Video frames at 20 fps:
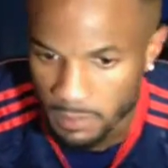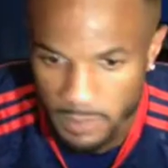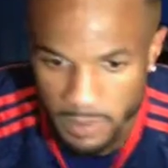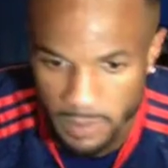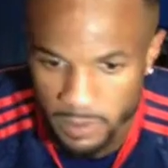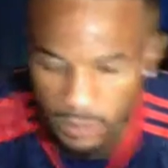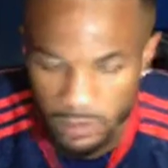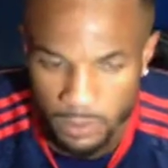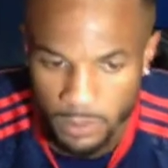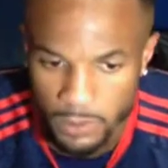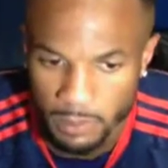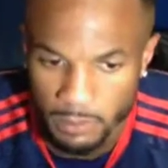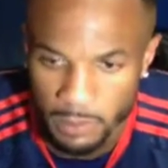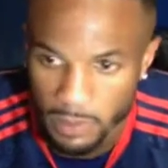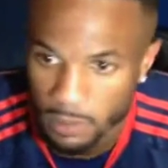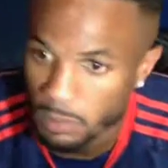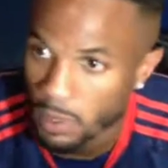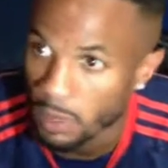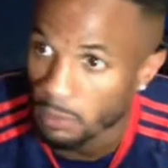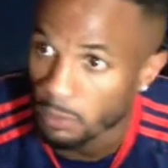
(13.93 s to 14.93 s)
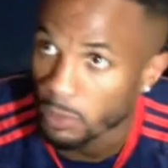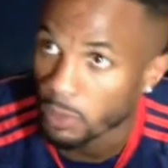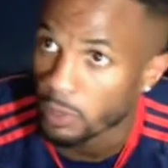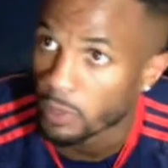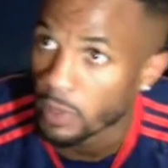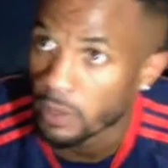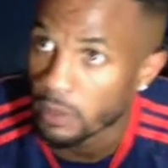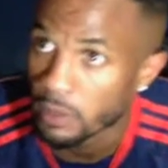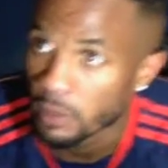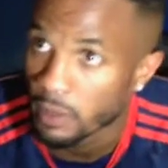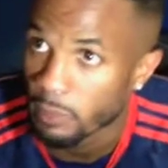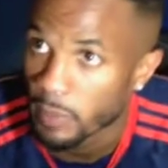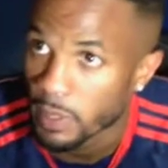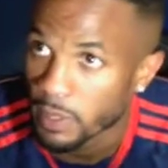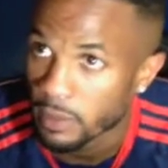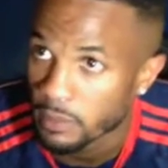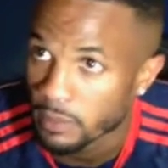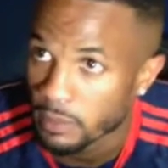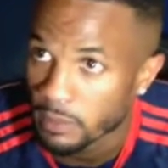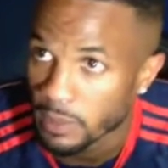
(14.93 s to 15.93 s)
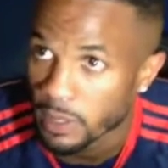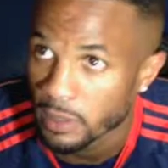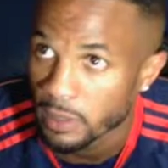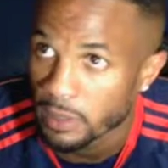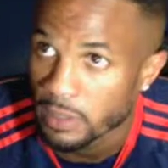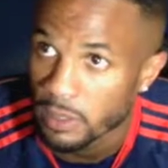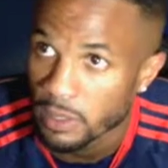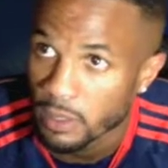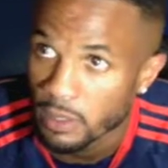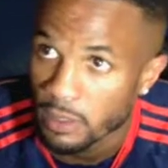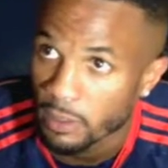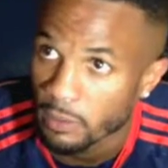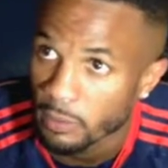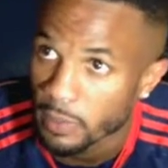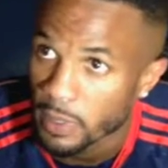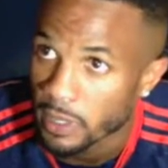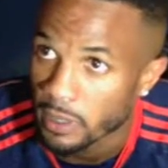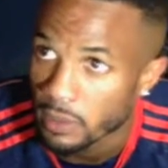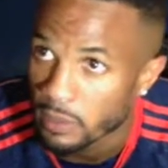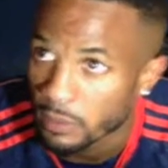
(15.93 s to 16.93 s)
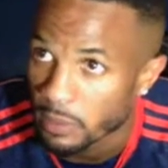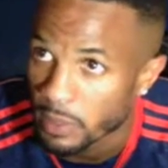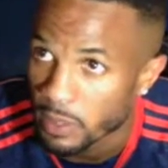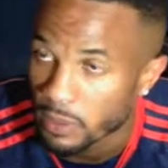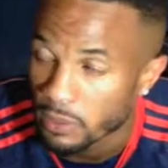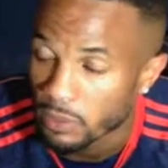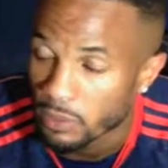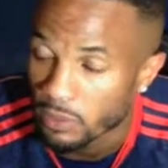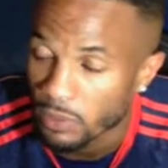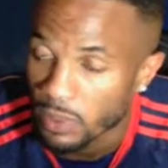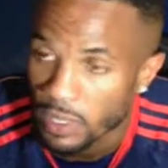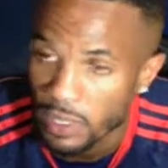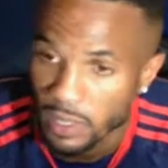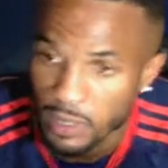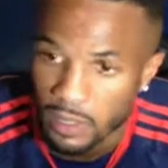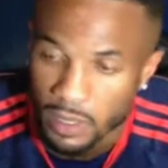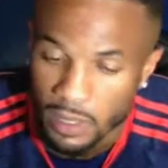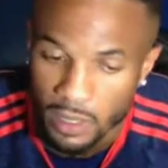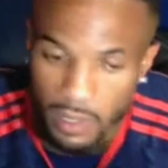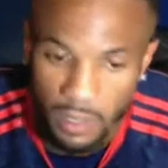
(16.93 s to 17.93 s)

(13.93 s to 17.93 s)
It's, you know, something I'm comfortable with. I've been in the center. I've been on the right.